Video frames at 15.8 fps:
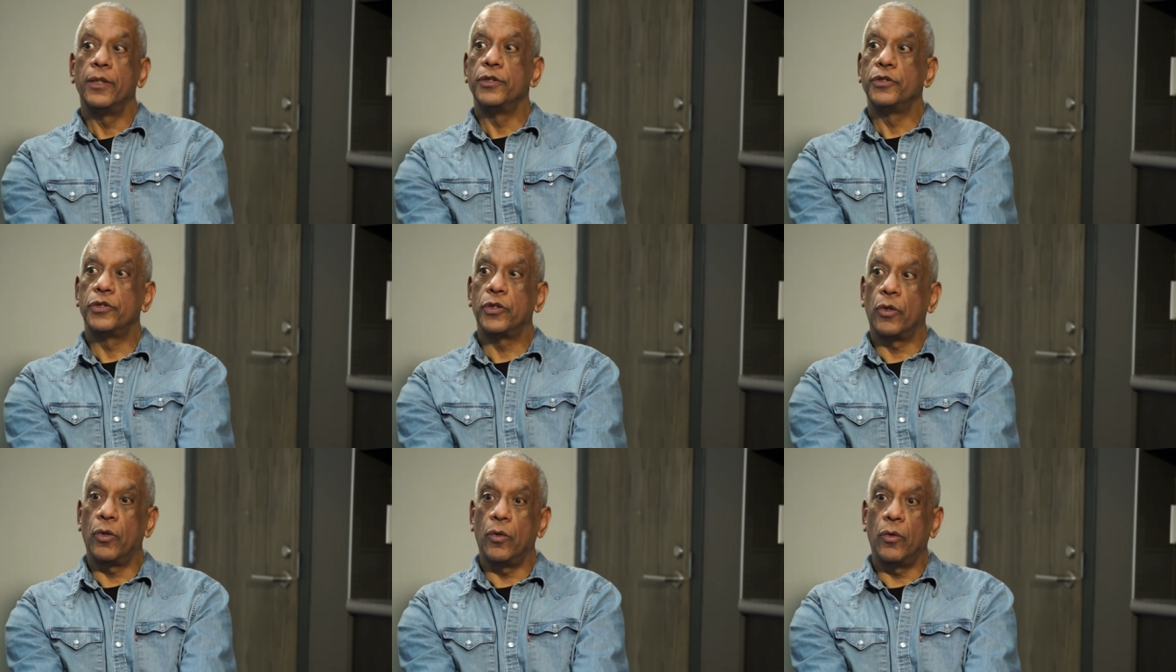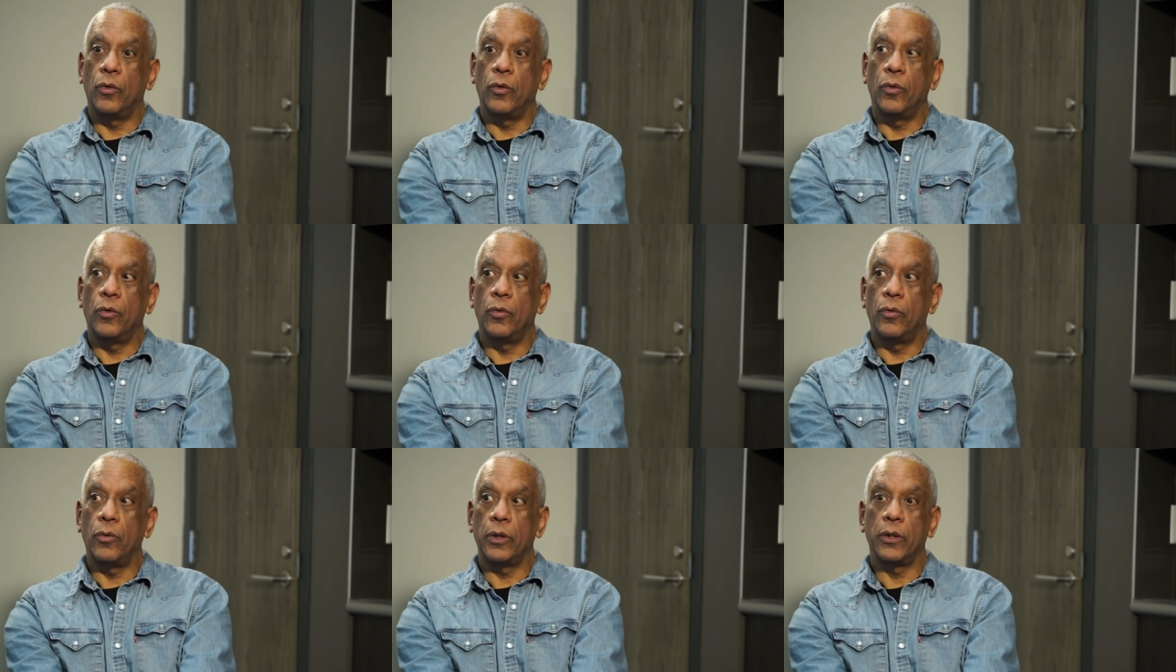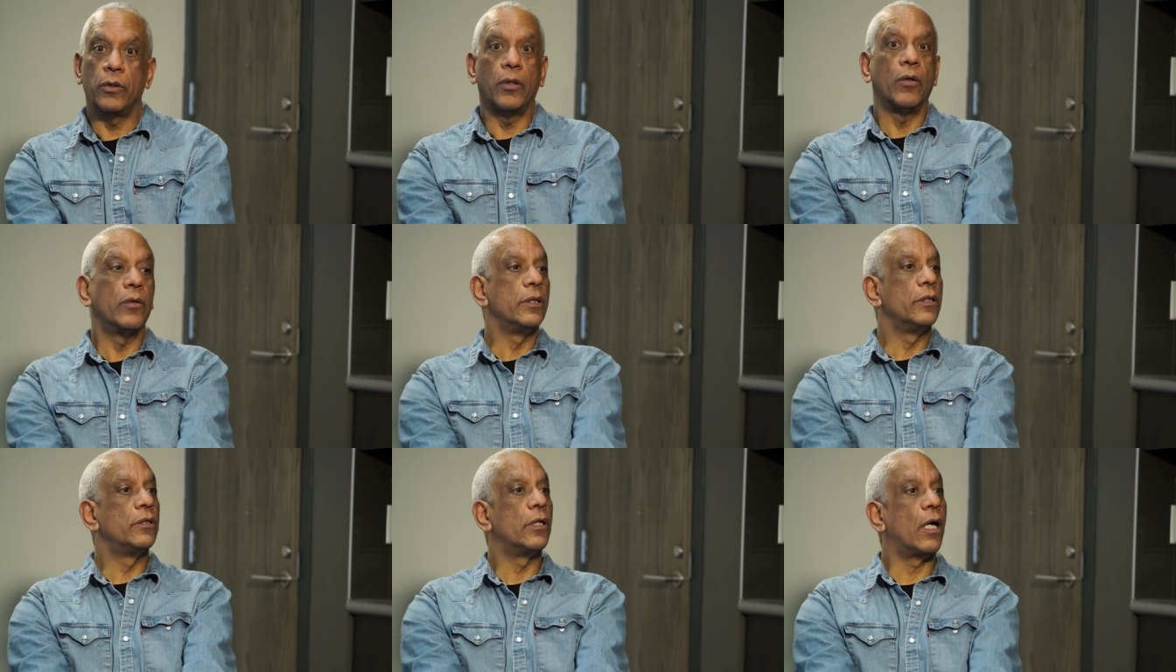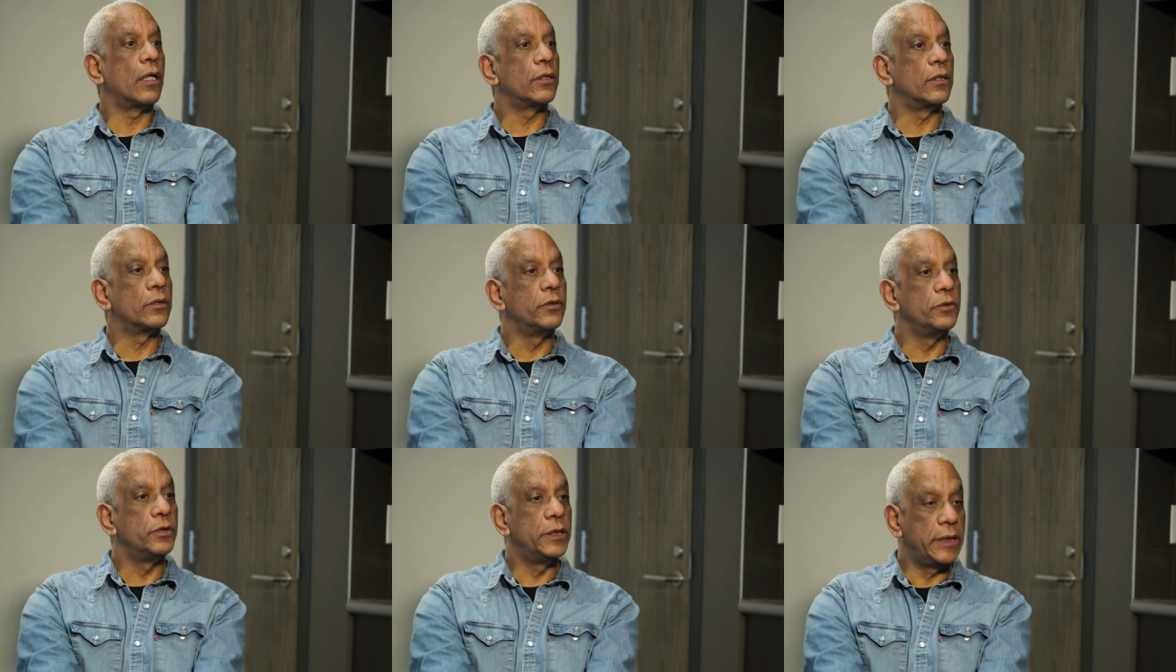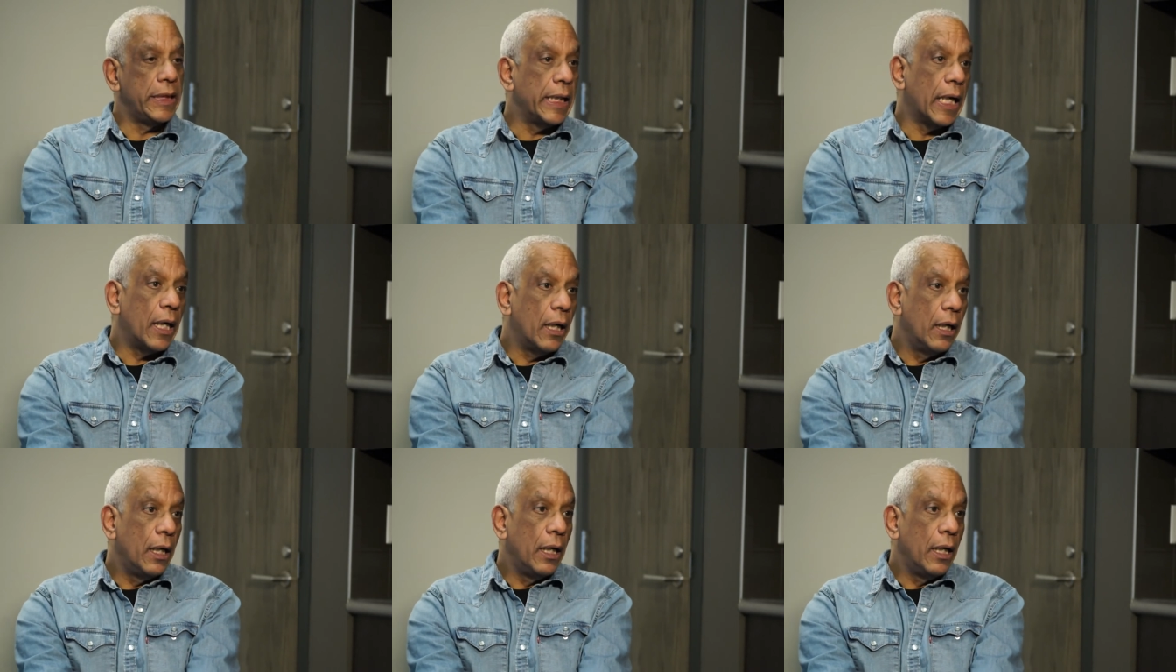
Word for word: So you go and you talk to Kushida